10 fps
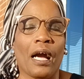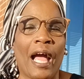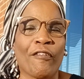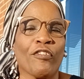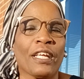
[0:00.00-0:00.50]

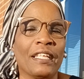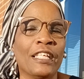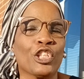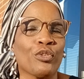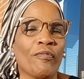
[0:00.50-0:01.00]
African
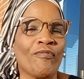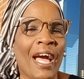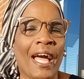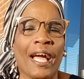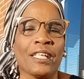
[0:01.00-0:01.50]
history
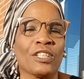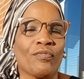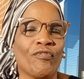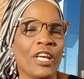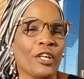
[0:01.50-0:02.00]
facts,
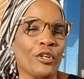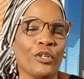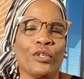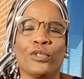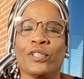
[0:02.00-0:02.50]

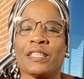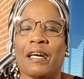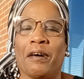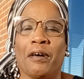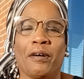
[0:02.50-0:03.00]
figures,
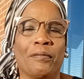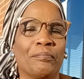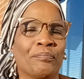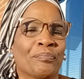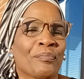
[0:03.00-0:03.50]

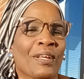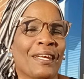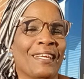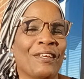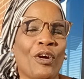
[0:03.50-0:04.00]

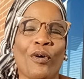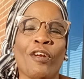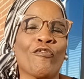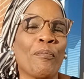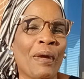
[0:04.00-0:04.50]

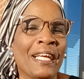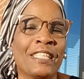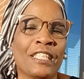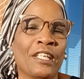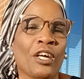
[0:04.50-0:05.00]

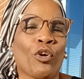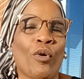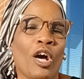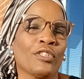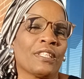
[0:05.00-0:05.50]
information
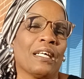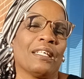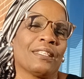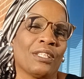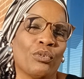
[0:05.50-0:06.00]
across
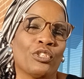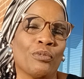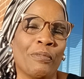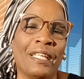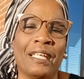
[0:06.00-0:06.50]
social
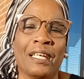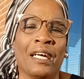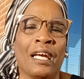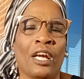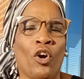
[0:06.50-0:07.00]

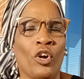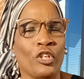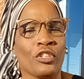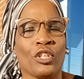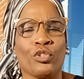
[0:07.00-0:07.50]
media and on
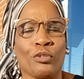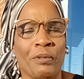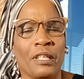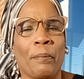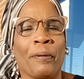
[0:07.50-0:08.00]
your social
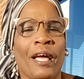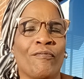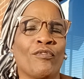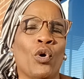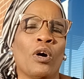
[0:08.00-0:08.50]
media
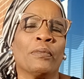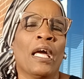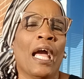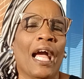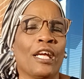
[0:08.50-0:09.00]
platform,
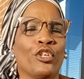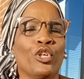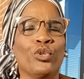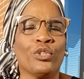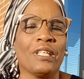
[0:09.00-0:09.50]
and
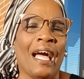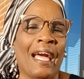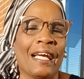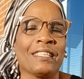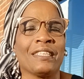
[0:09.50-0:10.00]
use the
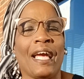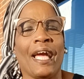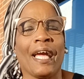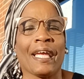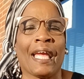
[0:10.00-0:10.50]

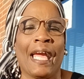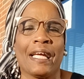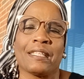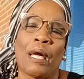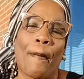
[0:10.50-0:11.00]
hashtag
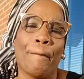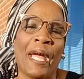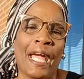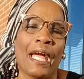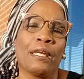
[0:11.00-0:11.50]

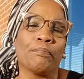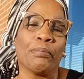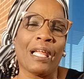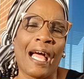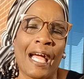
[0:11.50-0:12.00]

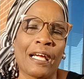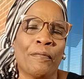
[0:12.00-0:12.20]
#Can'tBanBlack,